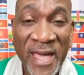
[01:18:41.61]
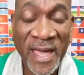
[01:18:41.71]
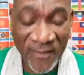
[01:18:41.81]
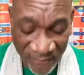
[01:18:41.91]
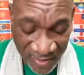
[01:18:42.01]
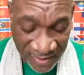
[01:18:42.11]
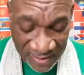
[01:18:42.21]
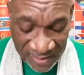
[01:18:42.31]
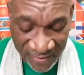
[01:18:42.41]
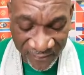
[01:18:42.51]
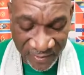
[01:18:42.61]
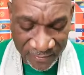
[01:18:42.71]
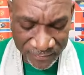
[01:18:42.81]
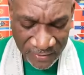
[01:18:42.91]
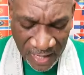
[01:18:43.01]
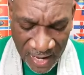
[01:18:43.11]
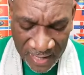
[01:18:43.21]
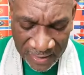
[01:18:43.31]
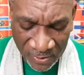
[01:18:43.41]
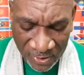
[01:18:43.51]
every evil,
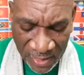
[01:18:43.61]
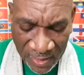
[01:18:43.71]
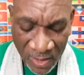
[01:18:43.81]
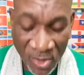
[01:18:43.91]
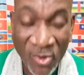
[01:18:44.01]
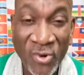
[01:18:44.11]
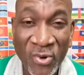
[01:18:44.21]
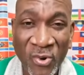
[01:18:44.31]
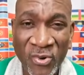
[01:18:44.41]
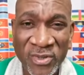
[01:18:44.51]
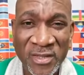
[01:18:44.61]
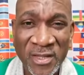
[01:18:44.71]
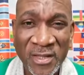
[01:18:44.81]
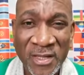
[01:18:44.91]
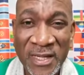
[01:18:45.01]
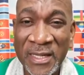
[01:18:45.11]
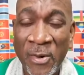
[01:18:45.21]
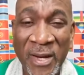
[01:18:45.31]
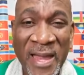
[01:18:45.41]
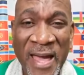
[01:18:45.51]
hallelujah, growth in
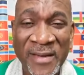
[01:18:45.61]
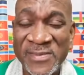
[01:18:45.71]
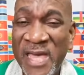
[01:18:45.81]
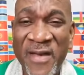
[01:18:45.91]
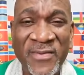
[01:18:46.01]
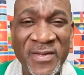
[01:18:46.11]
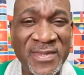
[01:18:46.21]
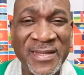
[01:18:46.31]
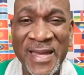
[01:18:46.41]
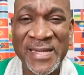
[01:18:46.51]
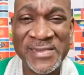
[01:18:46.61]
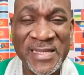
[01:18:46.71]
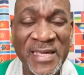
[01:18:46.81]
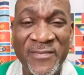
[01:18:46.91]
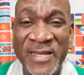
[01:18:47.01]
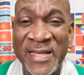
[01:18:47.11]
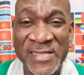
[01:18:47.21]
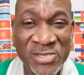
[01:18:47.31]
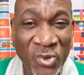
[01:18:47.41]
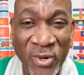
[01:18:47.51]
our lives, everything that is evil that
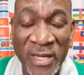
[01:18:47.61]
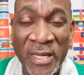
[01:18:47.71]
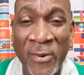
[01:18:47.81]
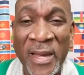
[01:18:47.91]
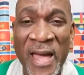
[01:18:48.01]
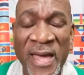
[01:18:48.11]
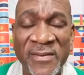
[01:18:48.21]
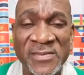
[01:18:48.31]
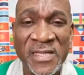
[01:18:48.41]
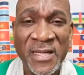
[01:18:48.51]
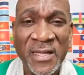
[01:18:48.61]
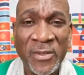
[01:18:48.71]
is growing in our lives,